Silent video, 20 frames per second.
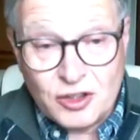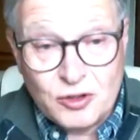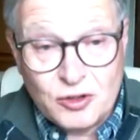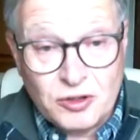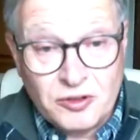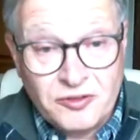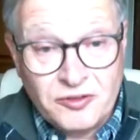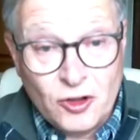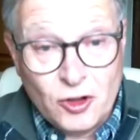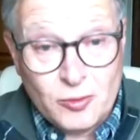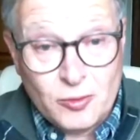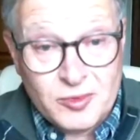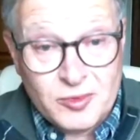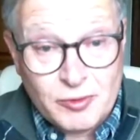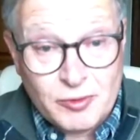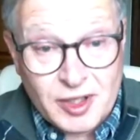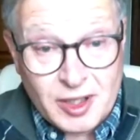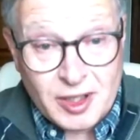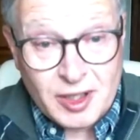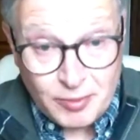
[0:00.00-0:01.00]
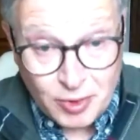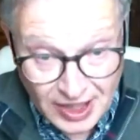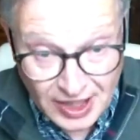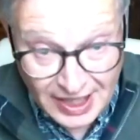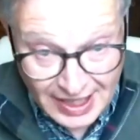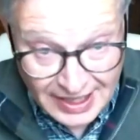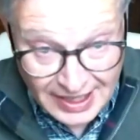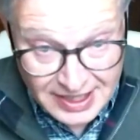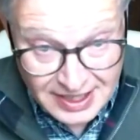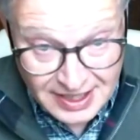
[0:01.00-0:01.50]
So that's on a Google Form, so we
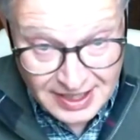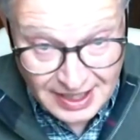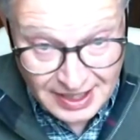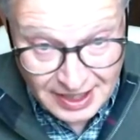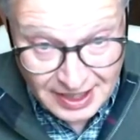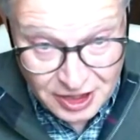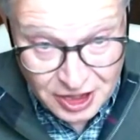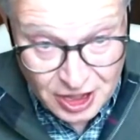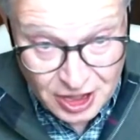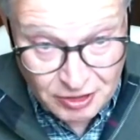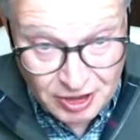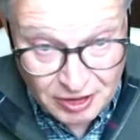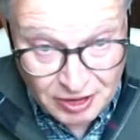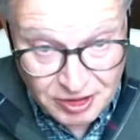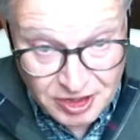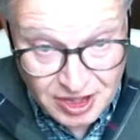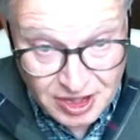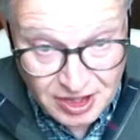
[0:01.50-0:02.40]
can put a link to that in the show